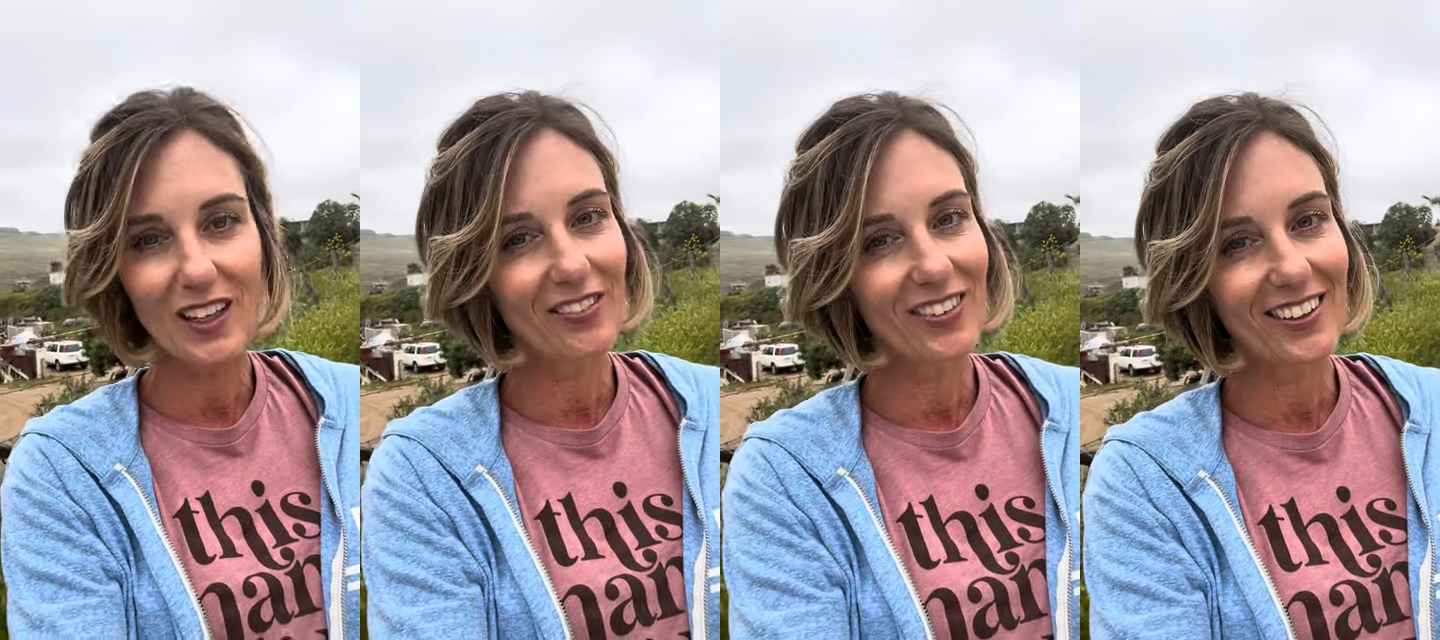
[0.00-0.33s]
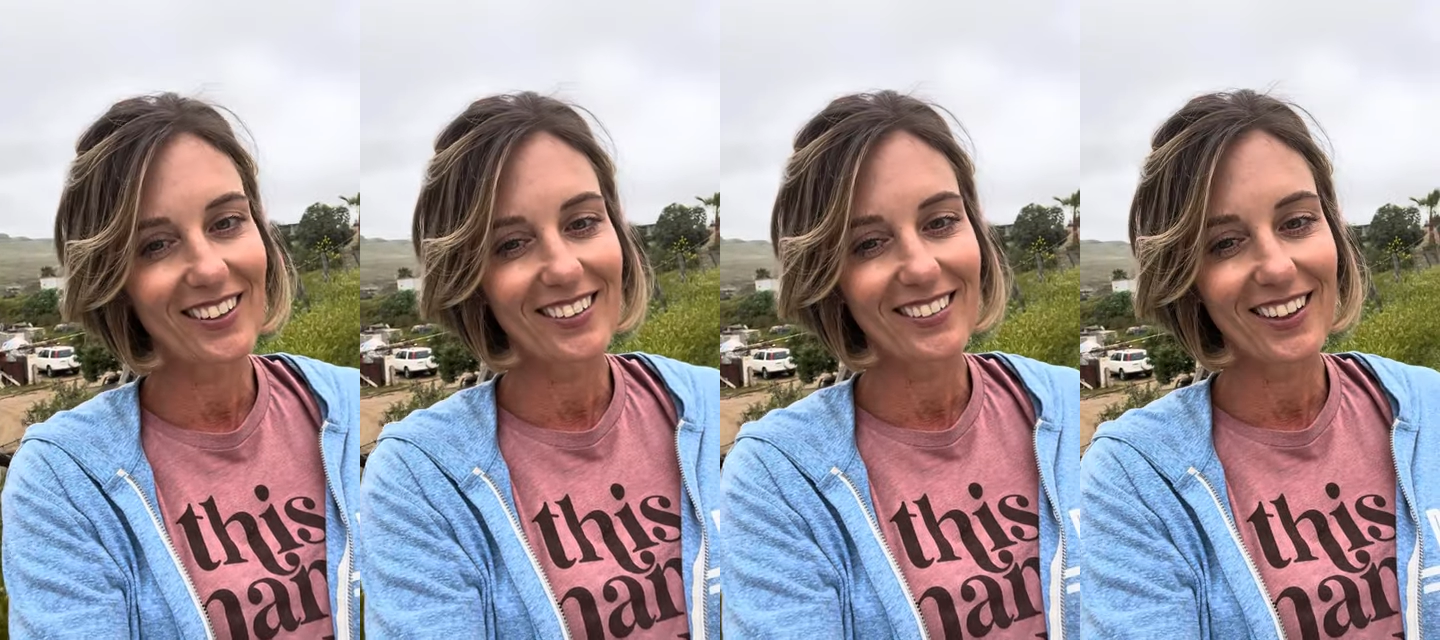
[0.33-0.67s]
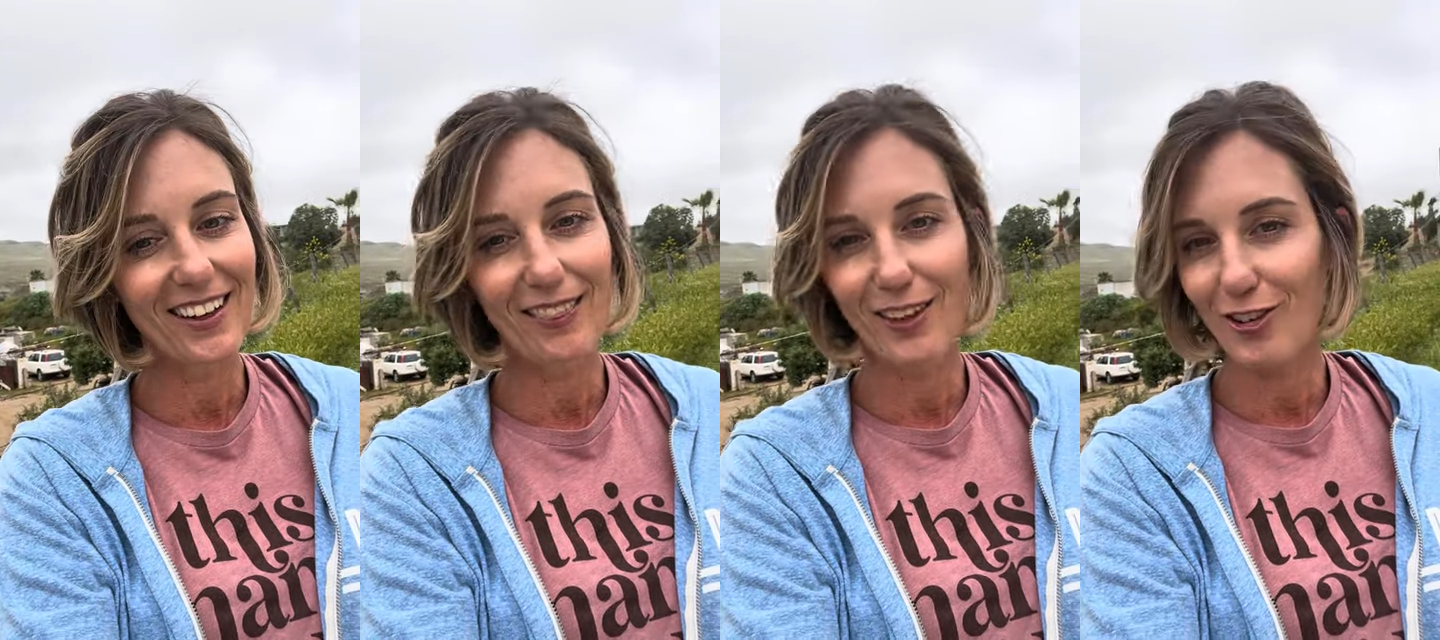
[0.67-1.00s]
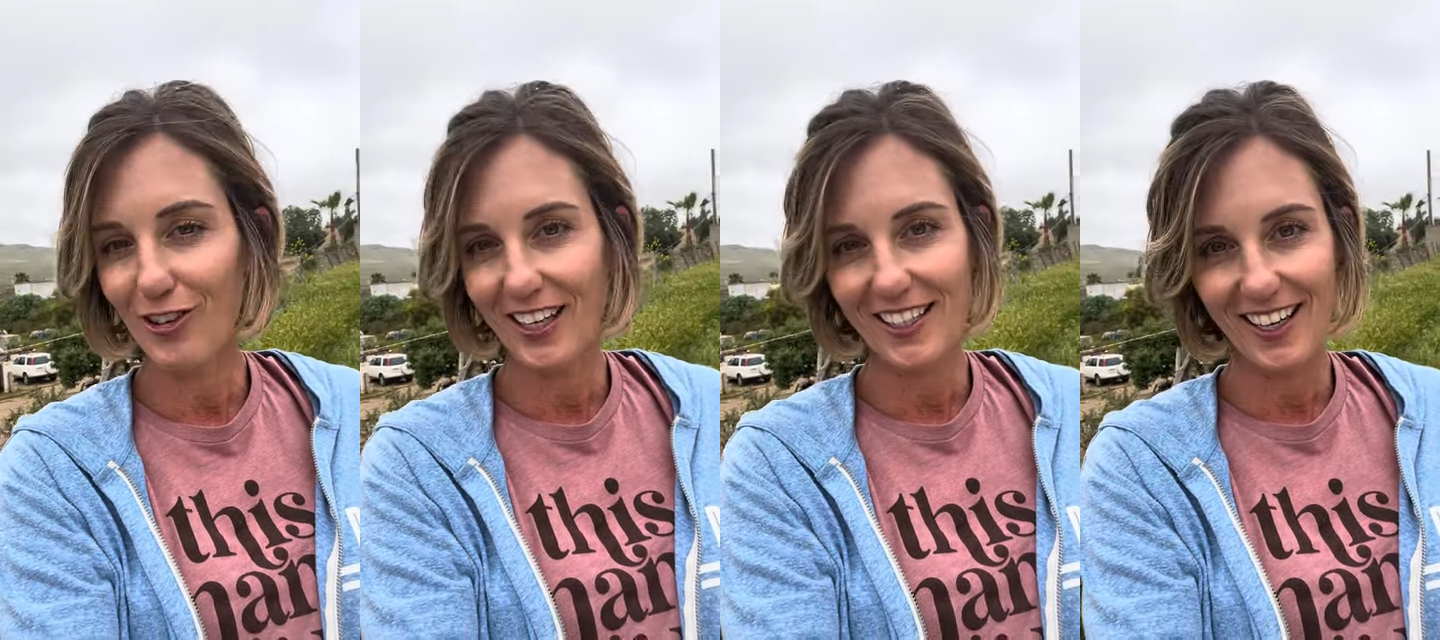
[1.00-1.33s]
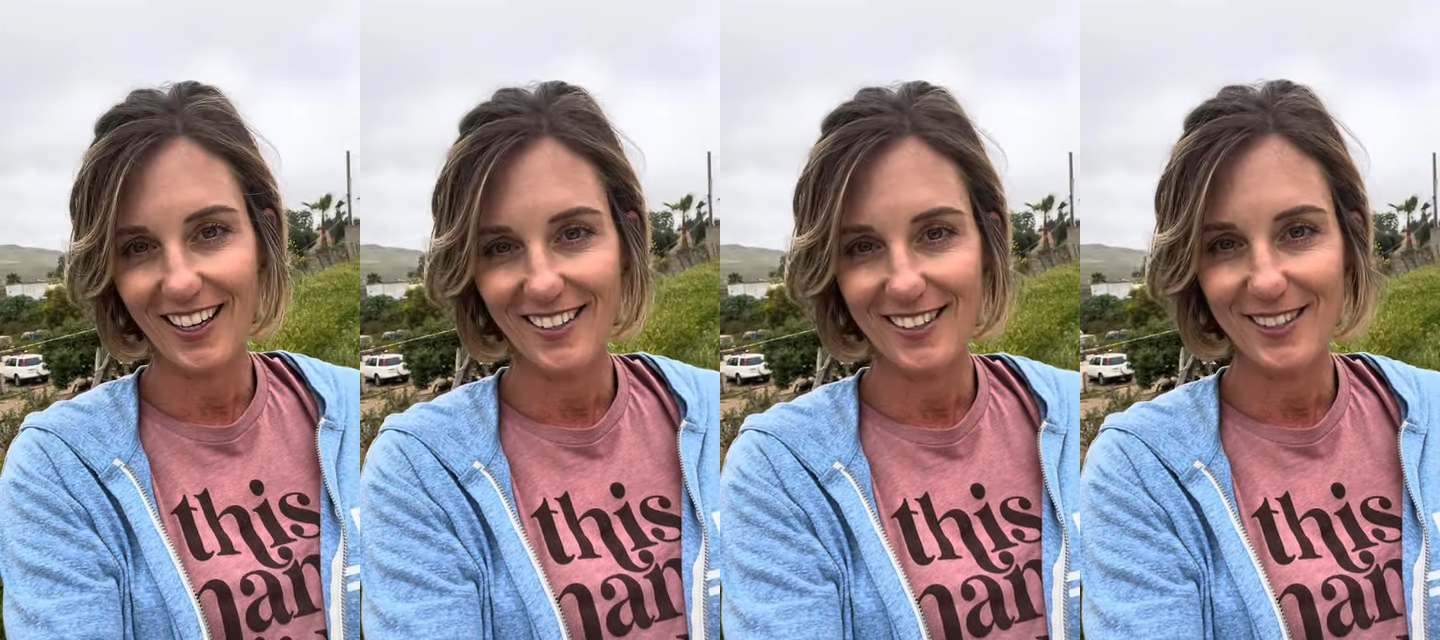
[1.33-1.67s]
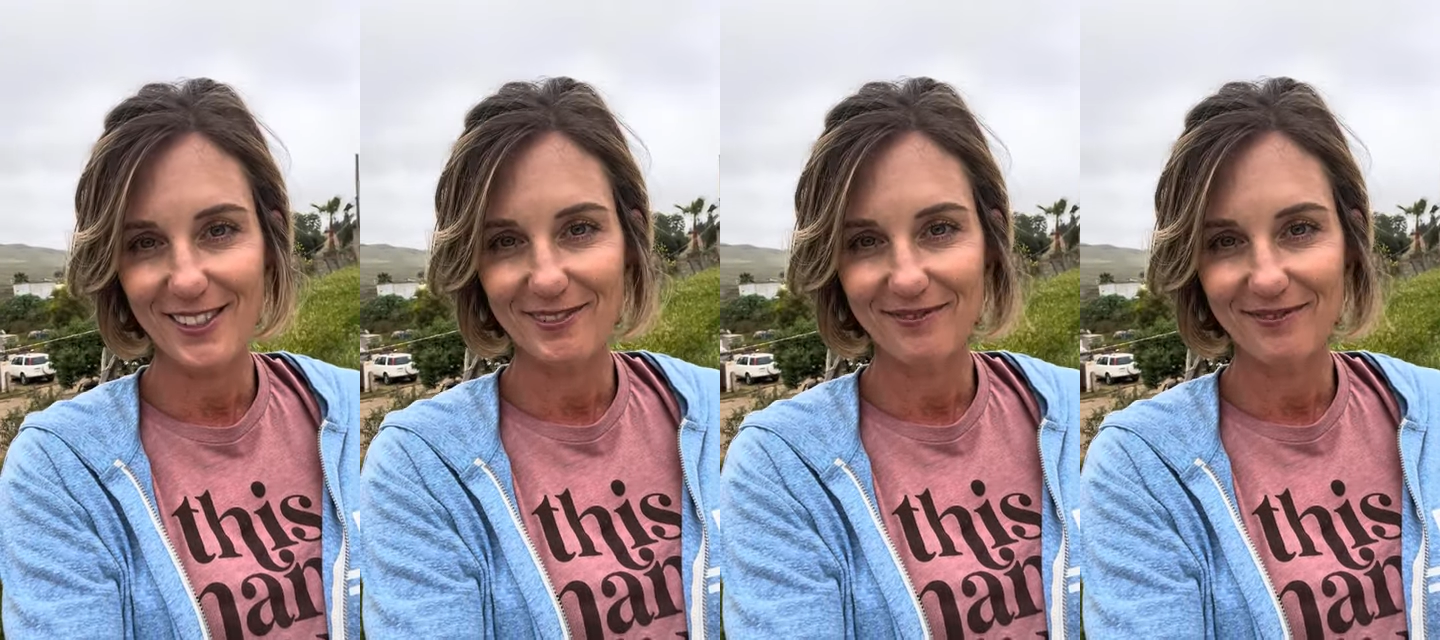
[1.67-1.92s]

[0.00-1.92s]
even in the gray days.